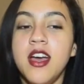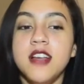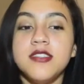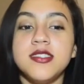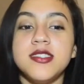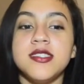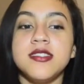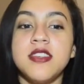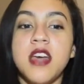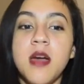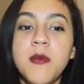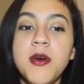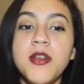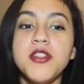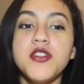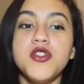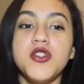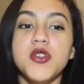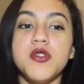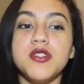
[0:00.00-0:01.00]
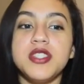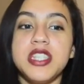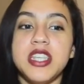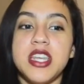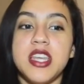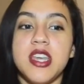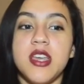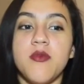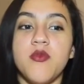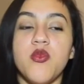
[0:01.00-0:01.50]
Since I'm on the drill
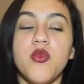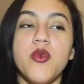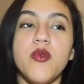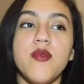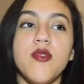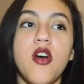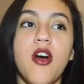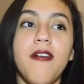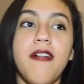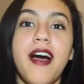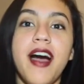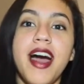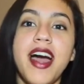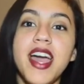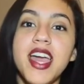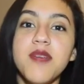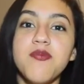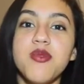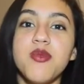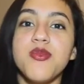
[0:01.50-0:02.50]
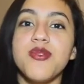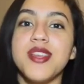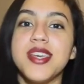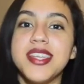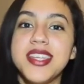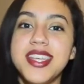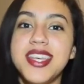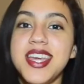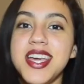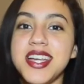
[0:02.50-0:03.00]
team, we were all hyped. We were like,
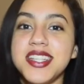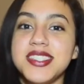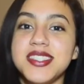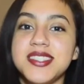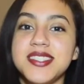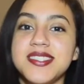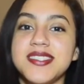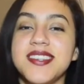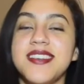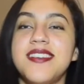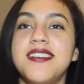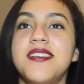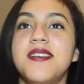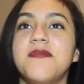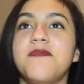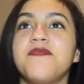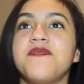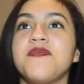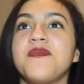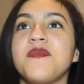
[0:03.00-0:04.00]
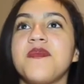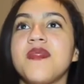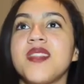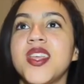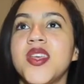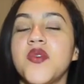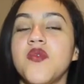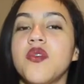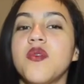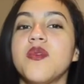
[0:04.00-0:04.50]
yes.
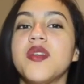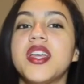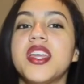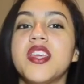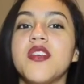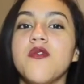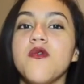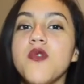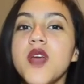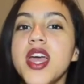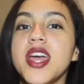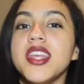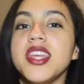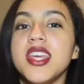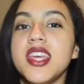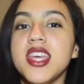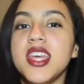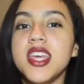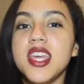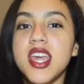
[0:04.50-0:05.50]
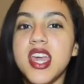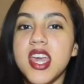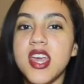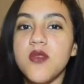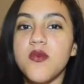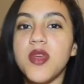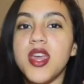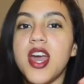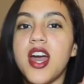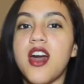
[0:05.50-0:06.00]
We were getting ready
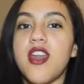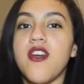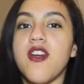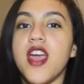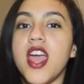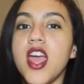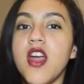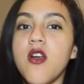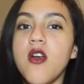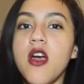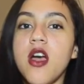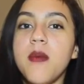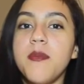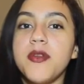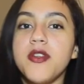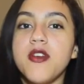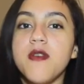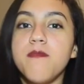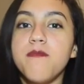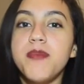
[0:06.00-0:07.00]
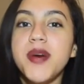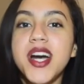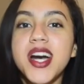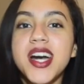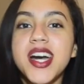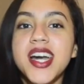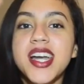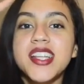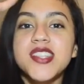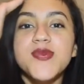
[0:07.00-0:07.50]
and we had our hair up and our
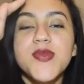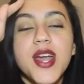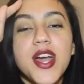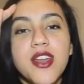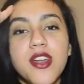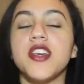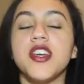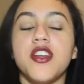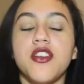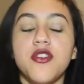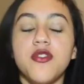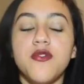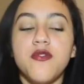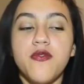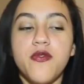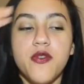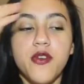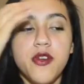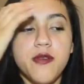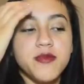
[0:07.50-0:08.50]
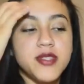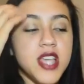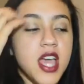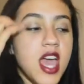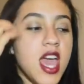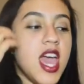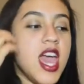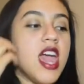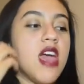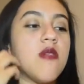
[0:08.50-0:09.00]
buns. We had like our uniforms.
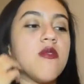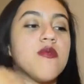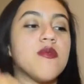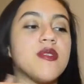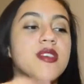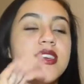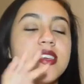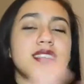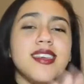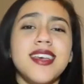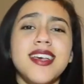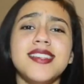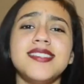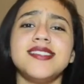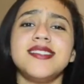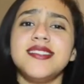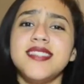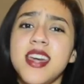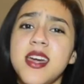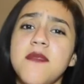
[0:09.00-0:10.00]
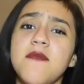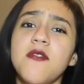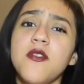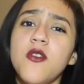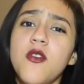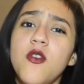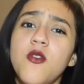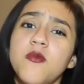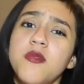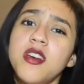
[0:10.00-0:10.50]
And we were like, yes, it's time for
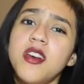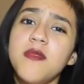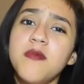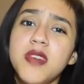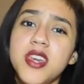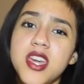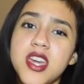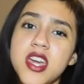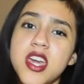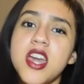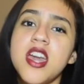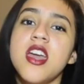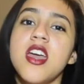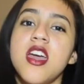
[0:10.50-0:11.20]
homecoming.